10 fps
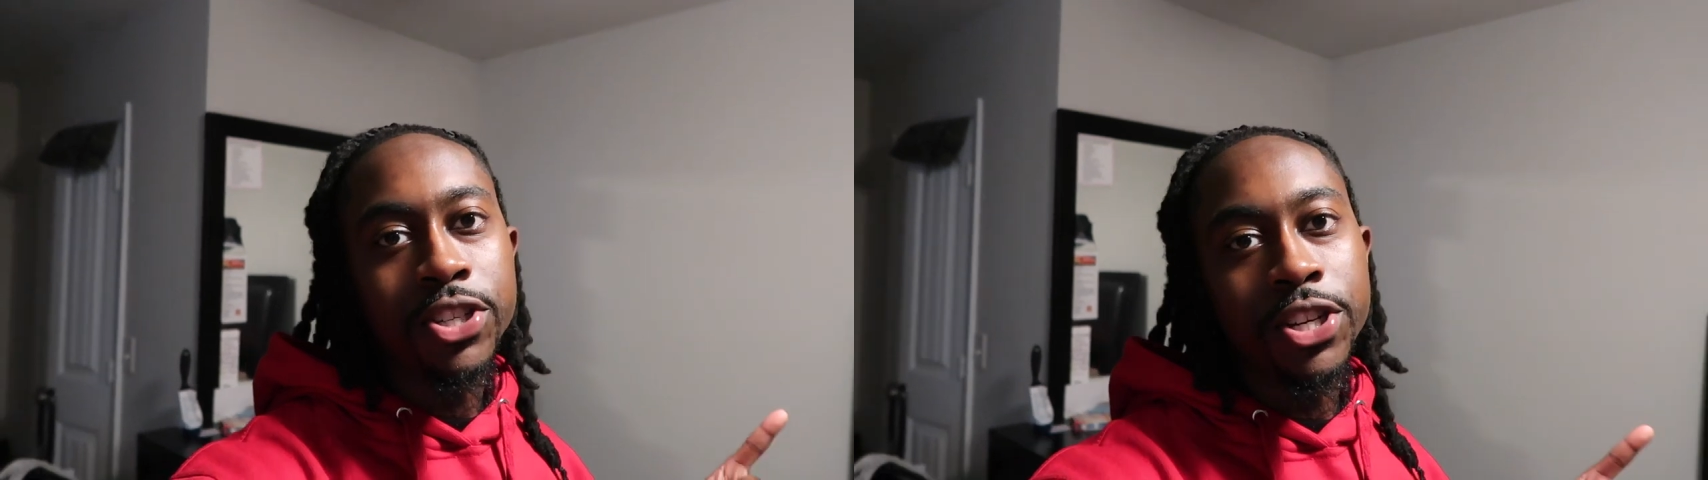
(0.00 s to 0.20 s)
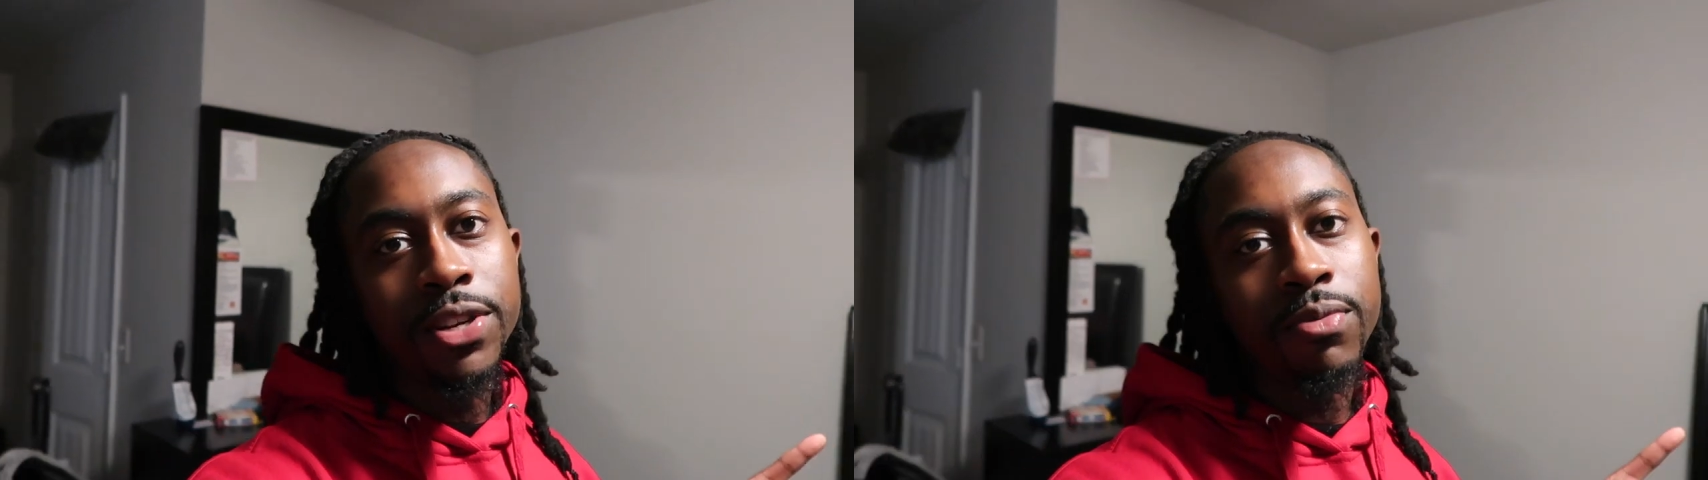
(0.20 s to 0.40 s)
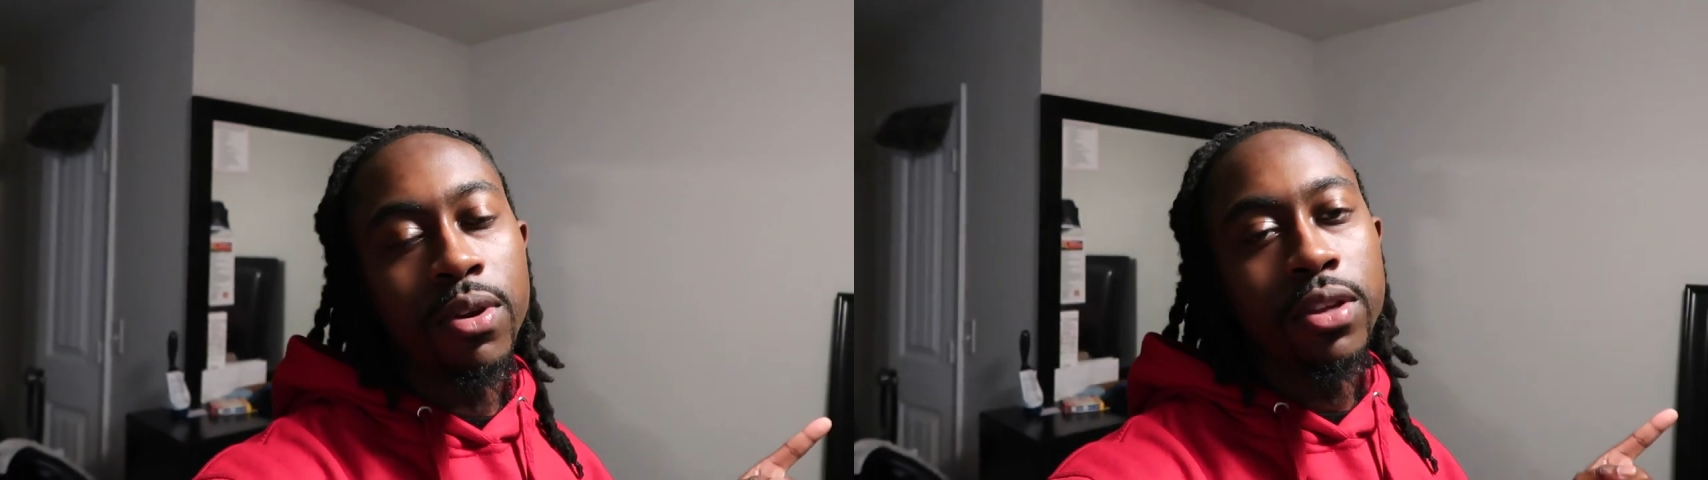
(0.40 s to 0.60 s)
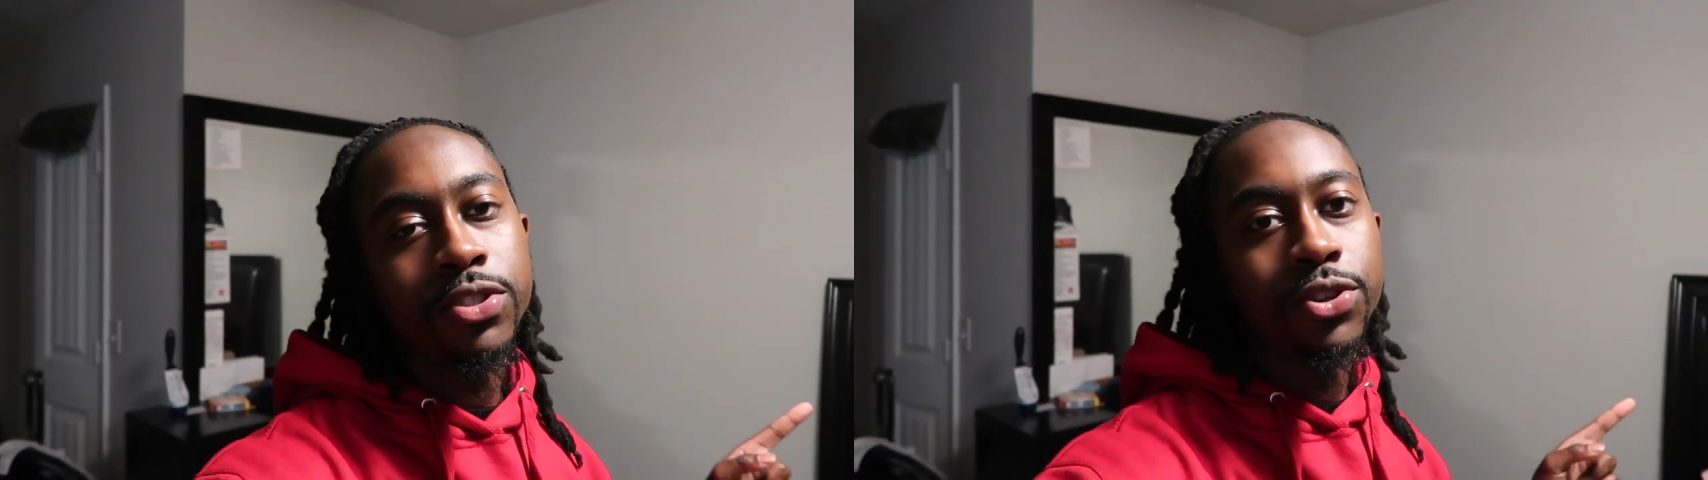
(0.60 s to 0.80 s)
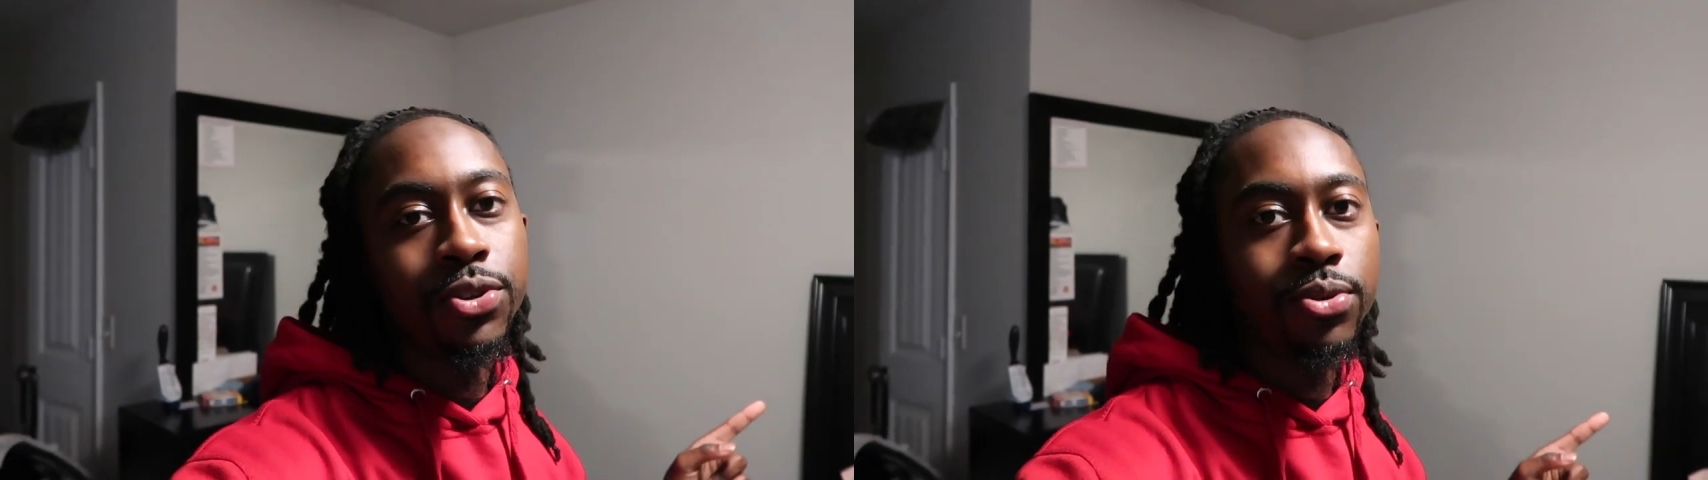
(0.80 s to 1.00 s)
she wanted
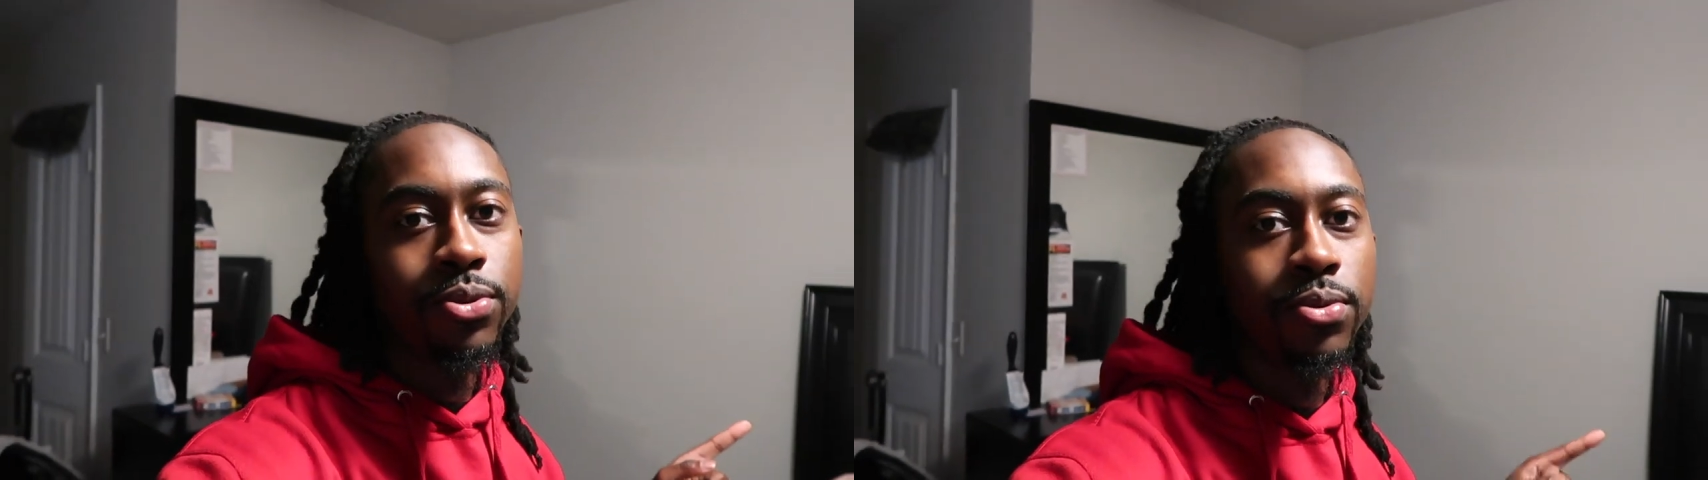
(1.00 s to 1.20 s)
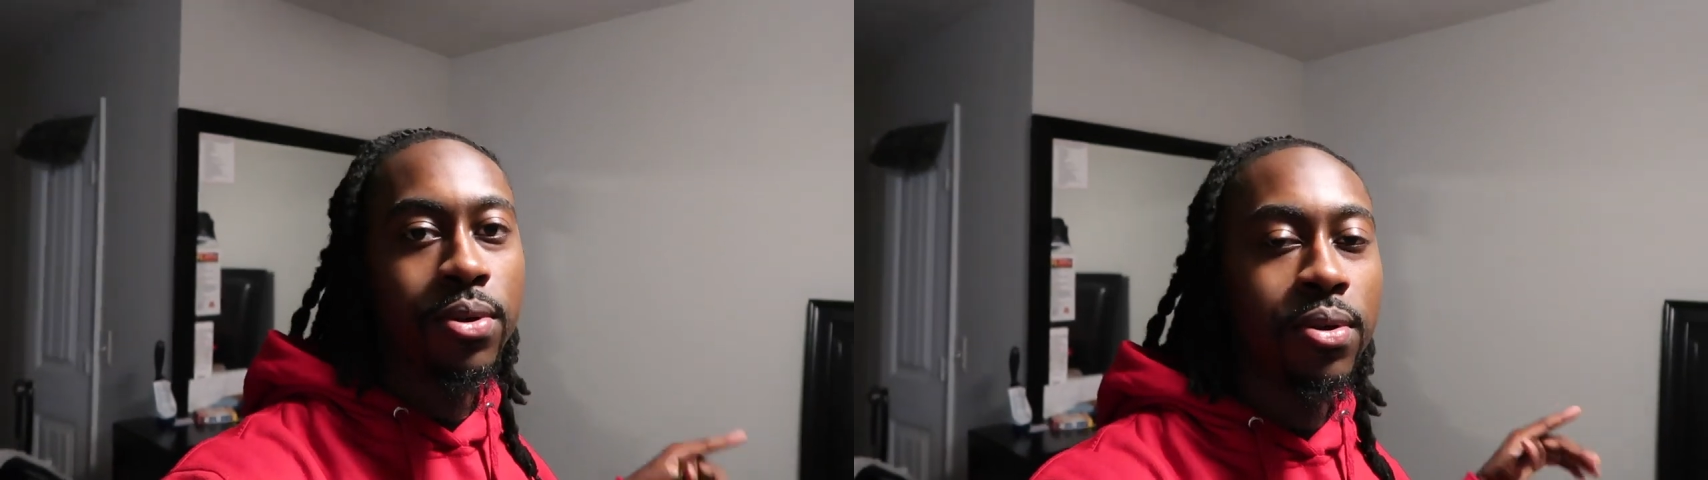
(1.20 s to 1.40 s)
to